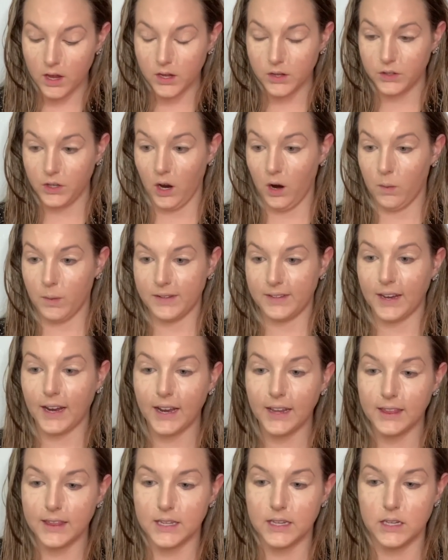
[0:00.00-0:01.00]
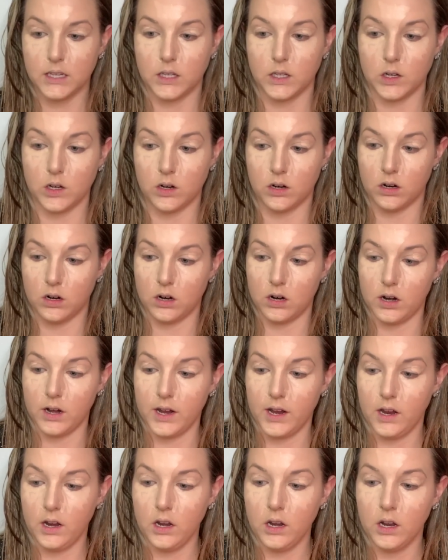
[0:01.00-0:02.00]
So once I get this
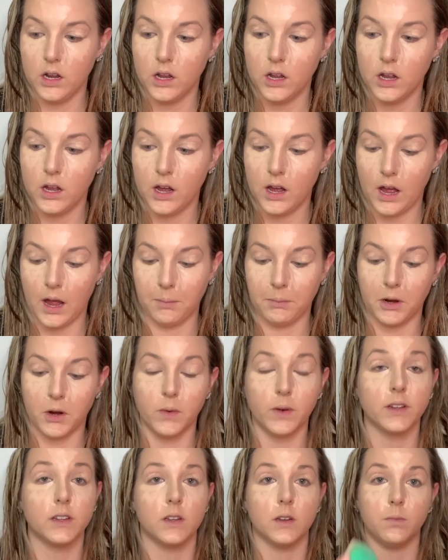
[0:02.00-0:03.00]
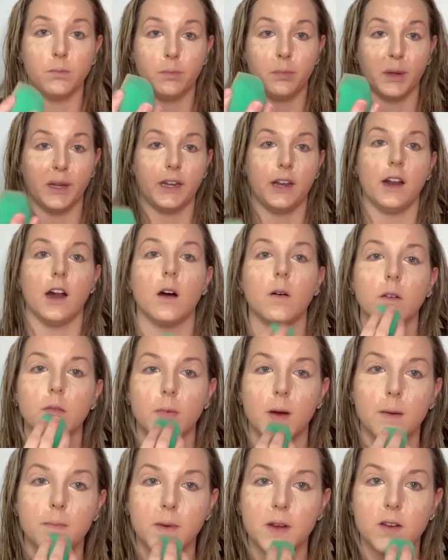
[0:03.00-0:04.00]
on, I'm going to blend it out with
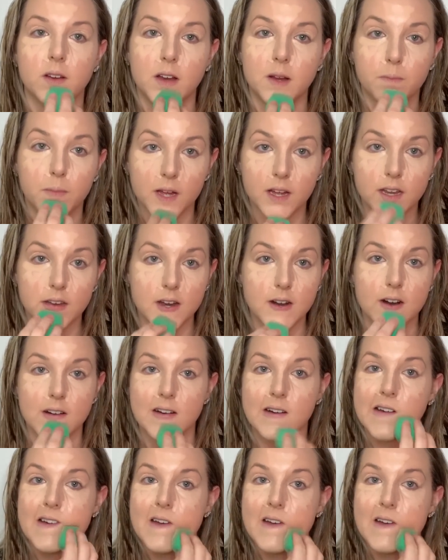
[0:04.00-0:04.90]
my beauty blender.